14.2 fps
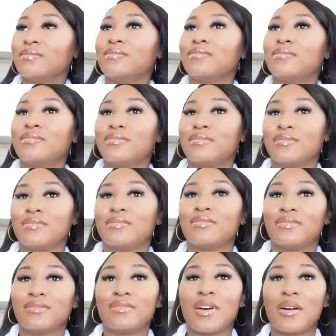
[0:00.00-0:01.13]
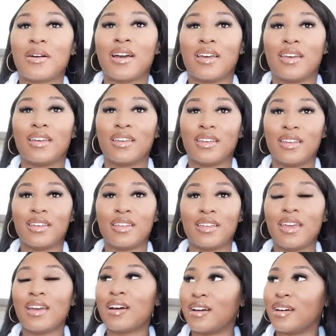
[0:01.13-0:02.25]
Mm. Okay. You know what I'm saying?
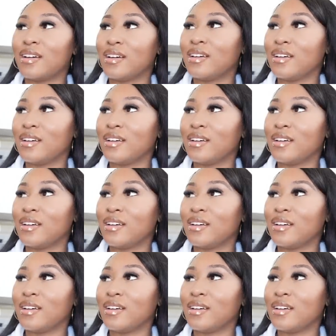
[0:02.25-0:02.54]
Yeah.